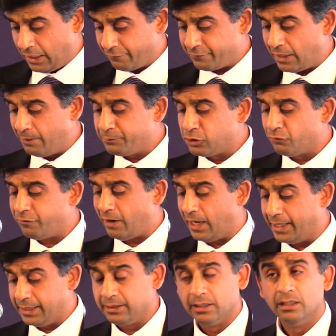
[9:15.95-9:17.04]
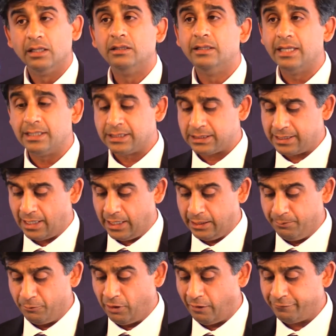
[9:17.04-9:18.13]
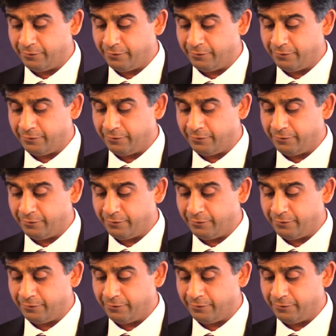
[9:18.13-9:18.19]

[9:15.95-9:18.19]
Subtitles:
I've come to find this time